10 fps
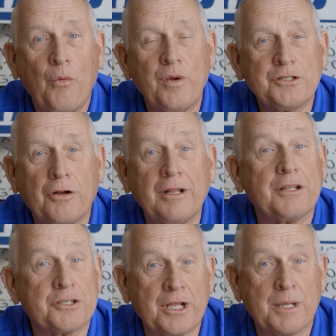We
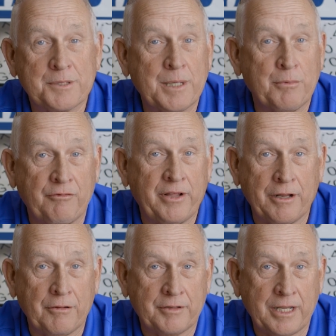started the ShopSabre
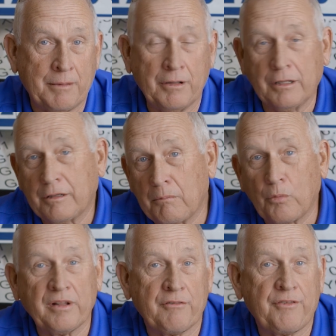video team a little
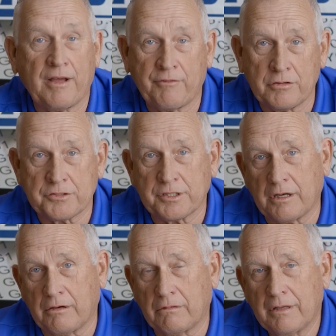more than five years
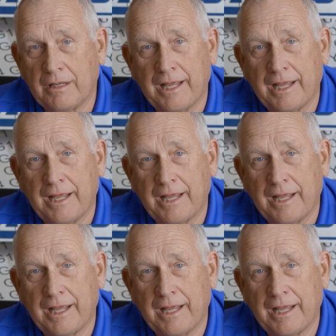ago.